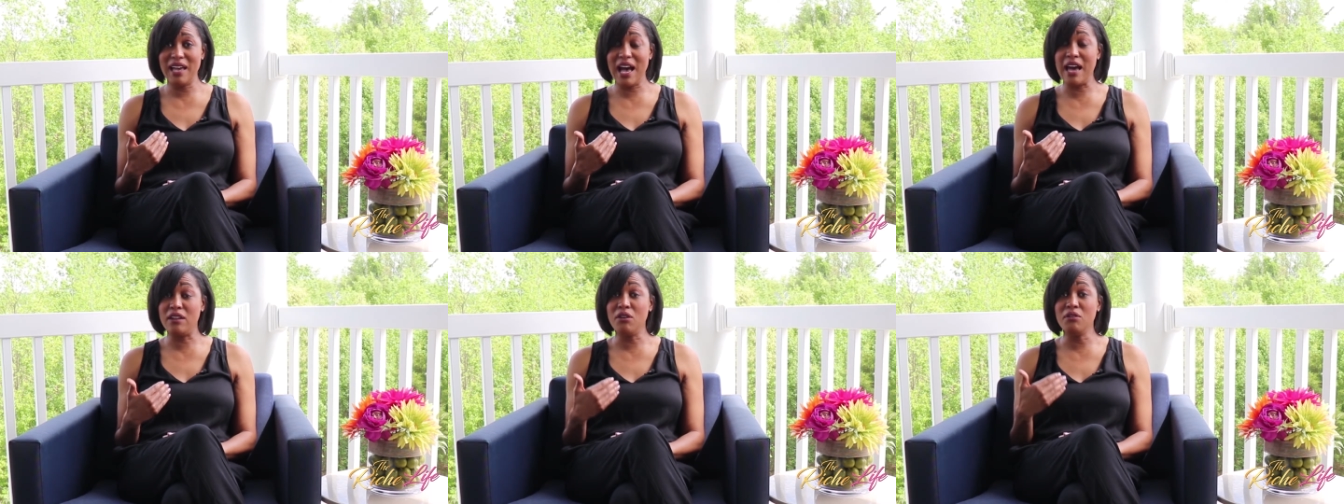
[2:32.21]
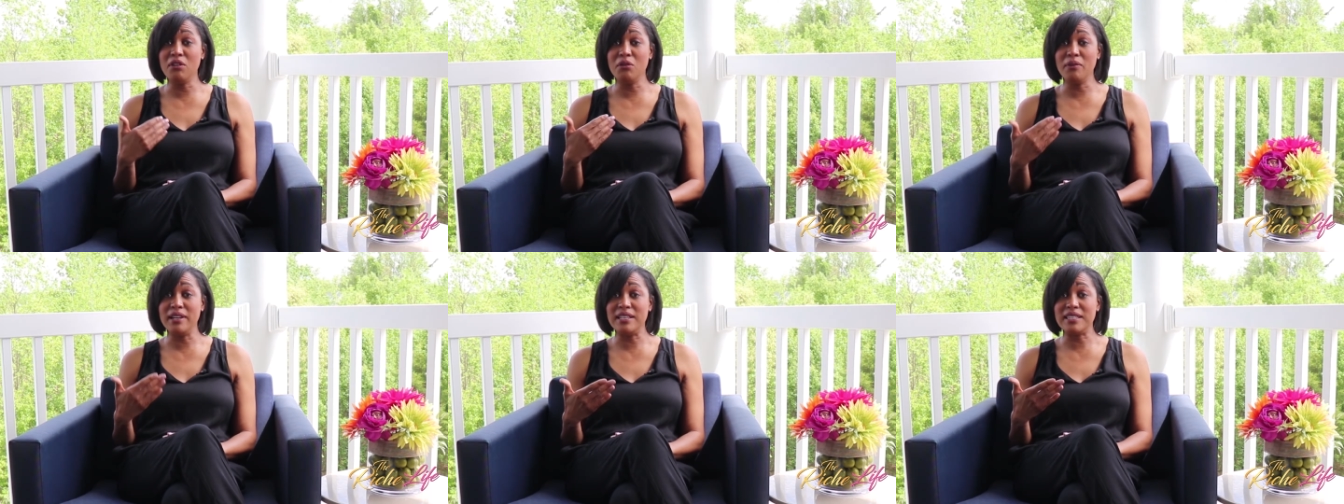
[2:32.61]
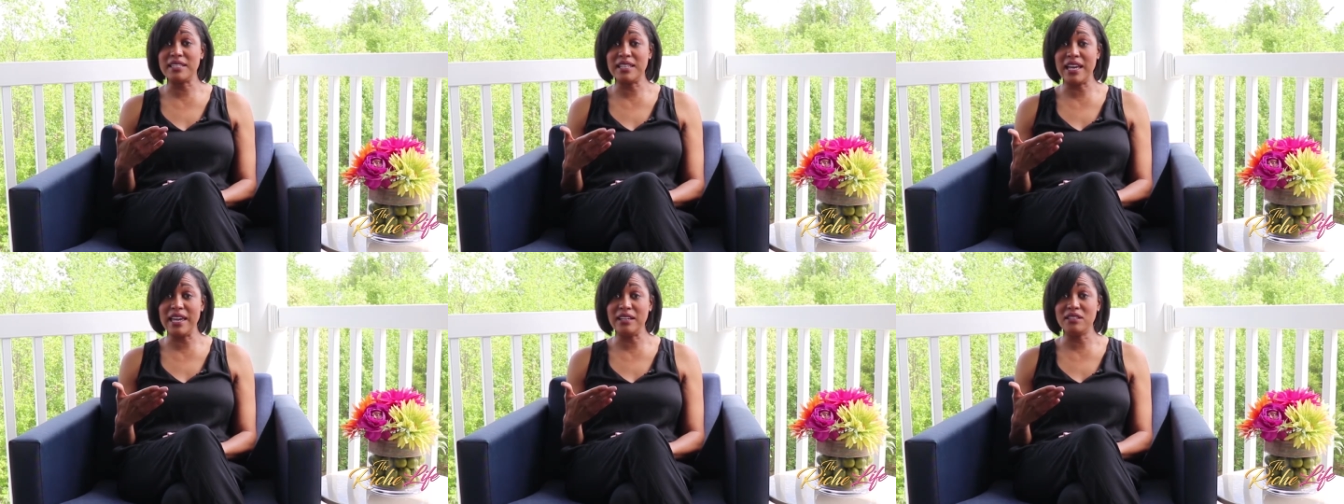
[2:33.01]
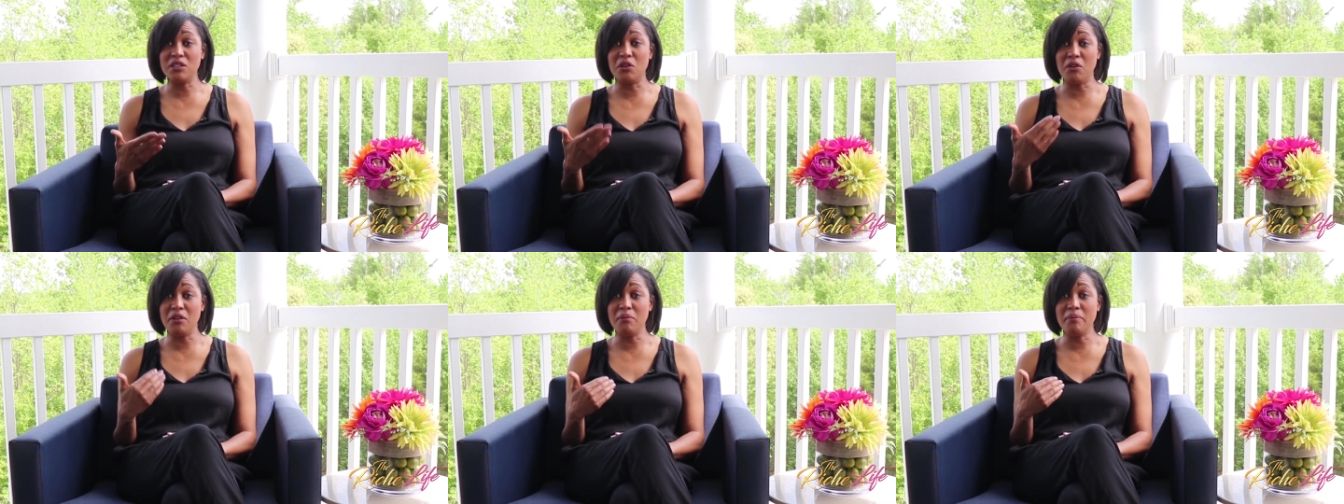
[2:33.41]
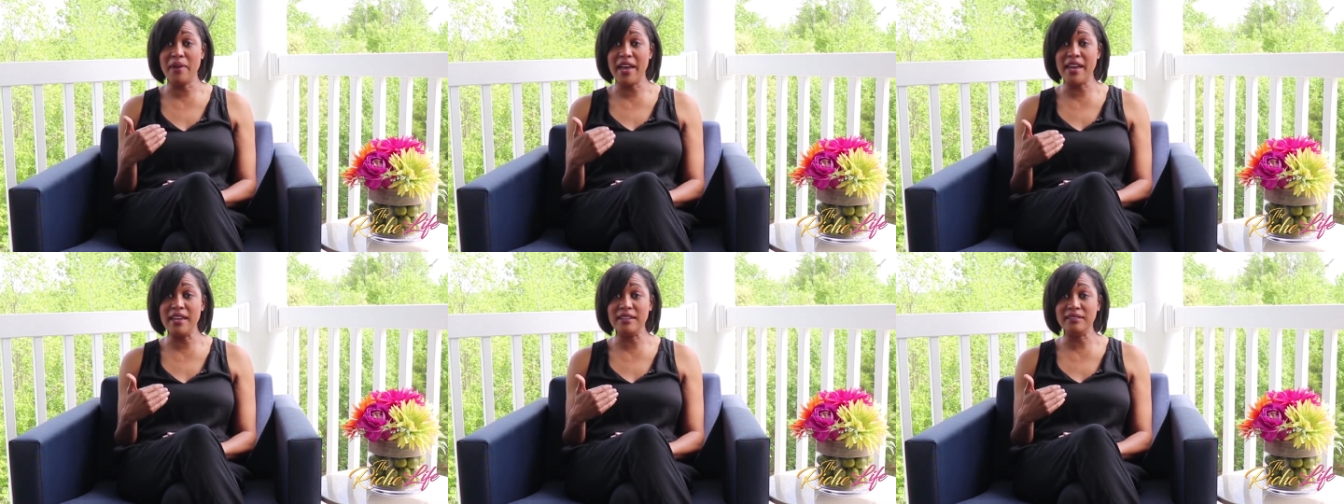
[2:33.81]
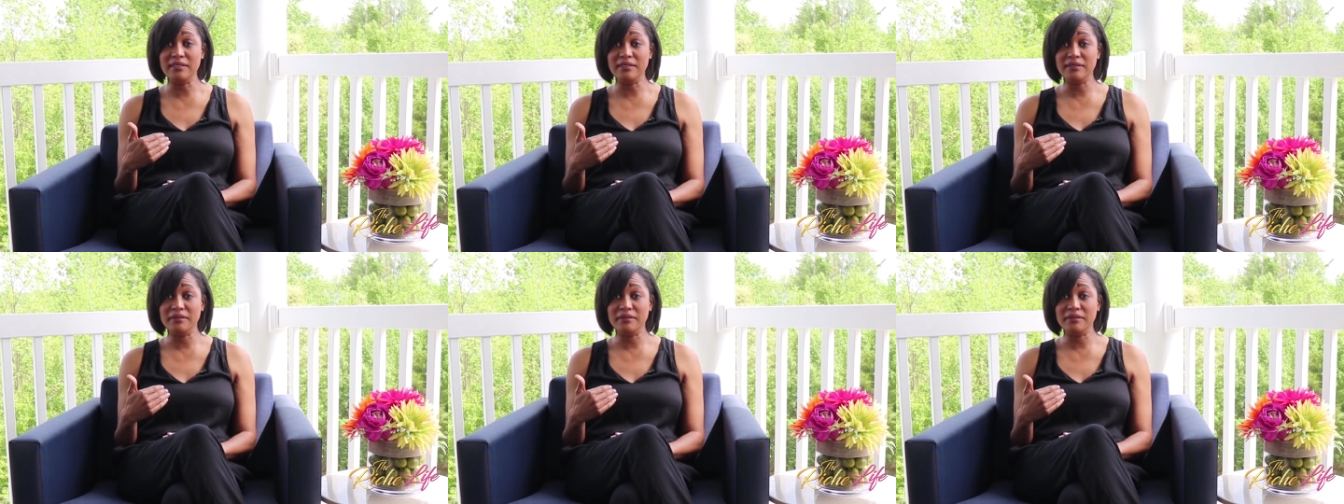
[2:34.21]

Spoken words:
I don't know what it's like to go to bed